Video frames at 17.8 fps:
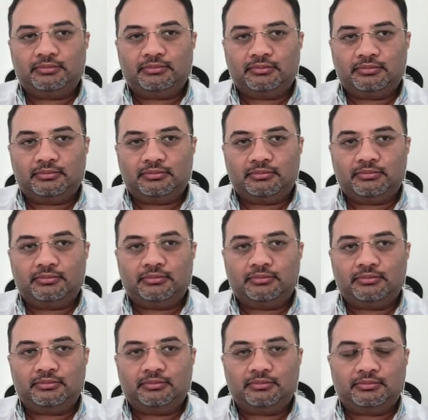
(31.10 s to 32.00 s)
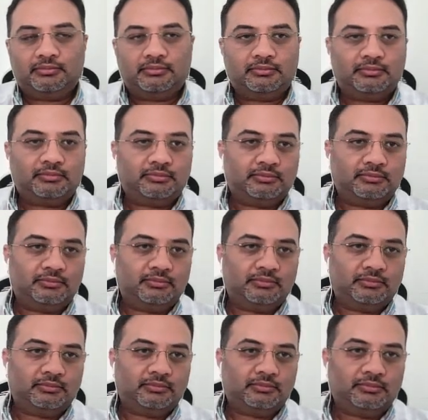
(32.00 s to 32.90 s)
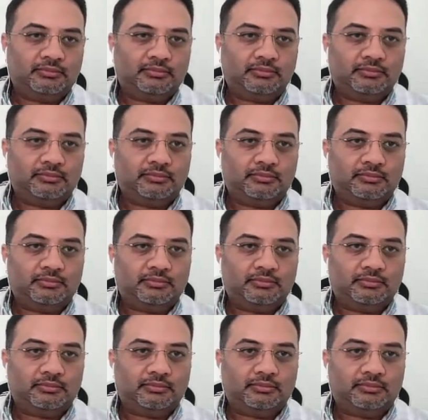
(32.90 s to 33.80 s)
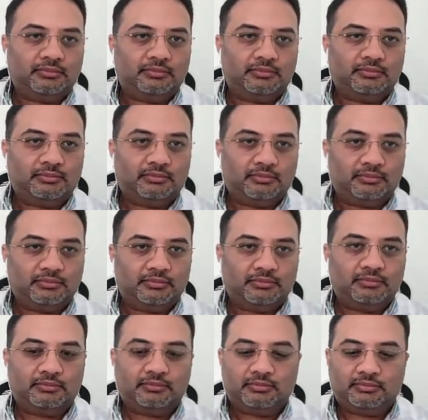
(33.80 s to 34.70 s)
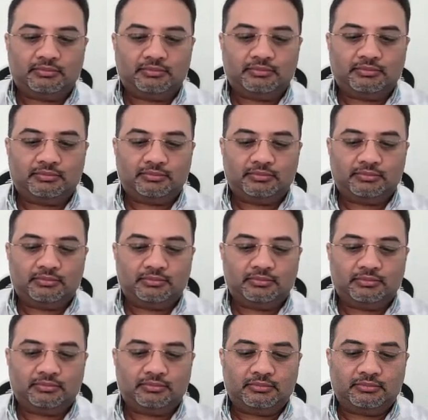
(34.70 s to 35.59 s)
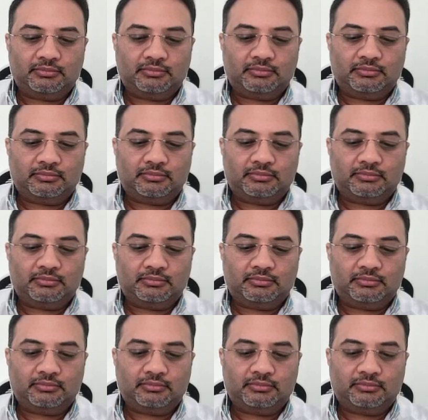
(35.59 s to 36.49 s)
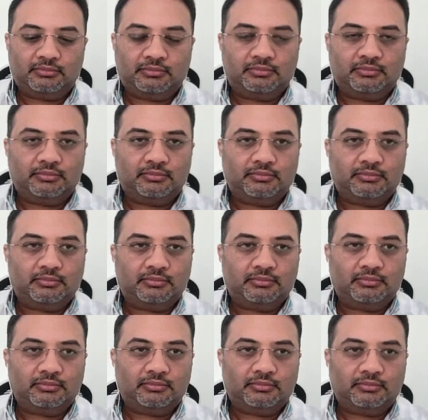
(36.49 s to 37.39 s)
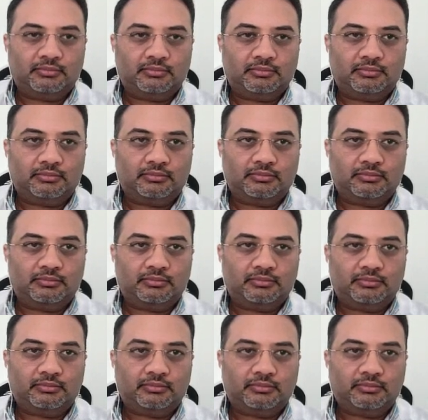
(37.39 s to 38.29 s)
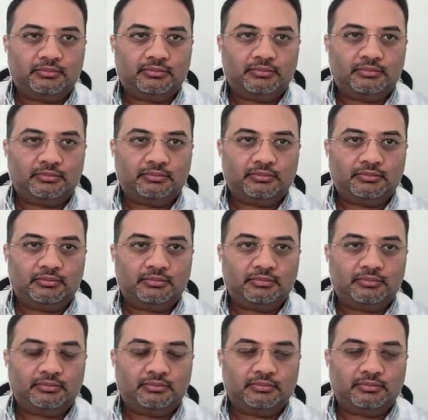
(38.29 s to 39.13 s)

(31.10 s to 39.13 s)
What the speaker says: (silent)